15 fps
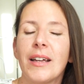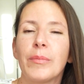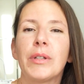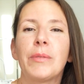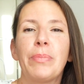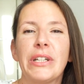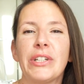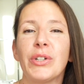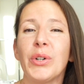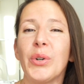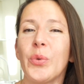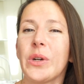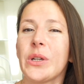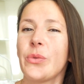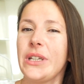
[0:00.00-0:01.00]
But
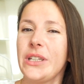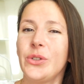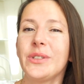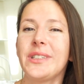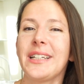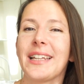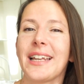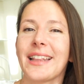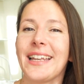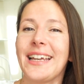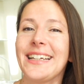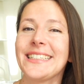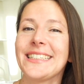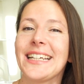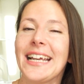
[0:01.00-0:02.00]
pécho, when we use it like
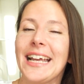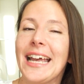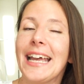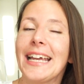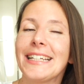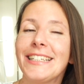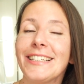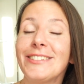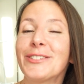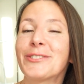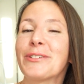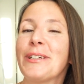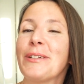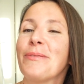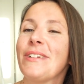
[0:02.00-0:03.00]
that,
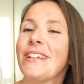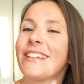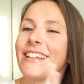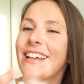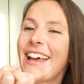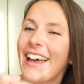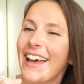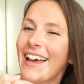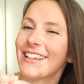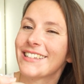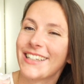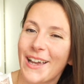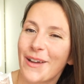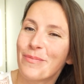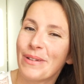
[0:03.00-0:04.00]
doesn't really mean
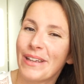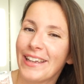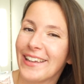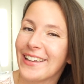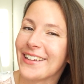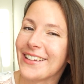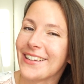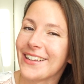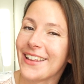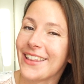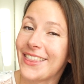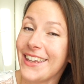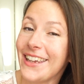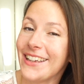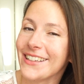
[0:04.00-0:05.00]
attraper
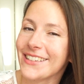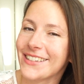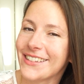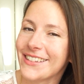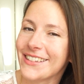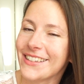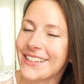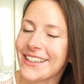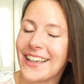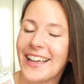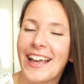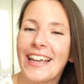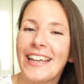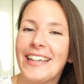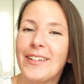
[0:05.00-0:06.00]
things.
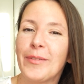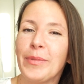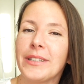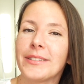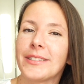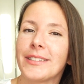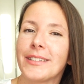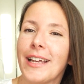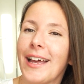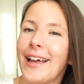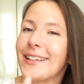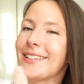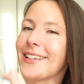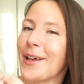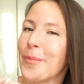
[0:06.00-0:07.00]
It means
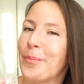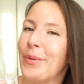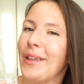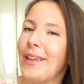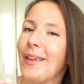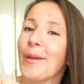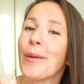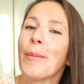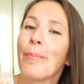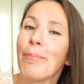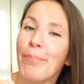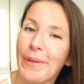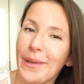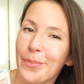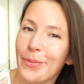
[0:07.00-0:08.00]
attraper
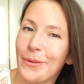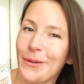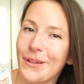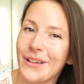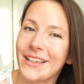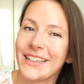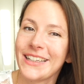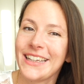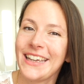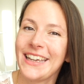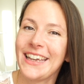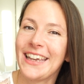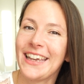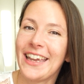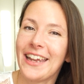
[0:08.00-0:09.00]
people.
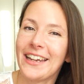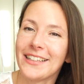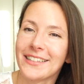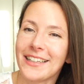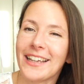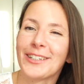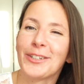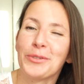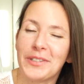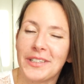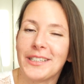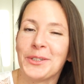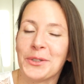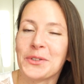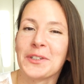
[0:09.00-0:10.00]
It is like you
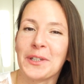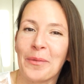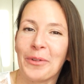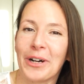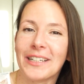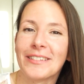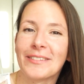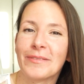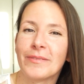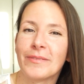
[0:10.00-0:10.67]
seduce someone.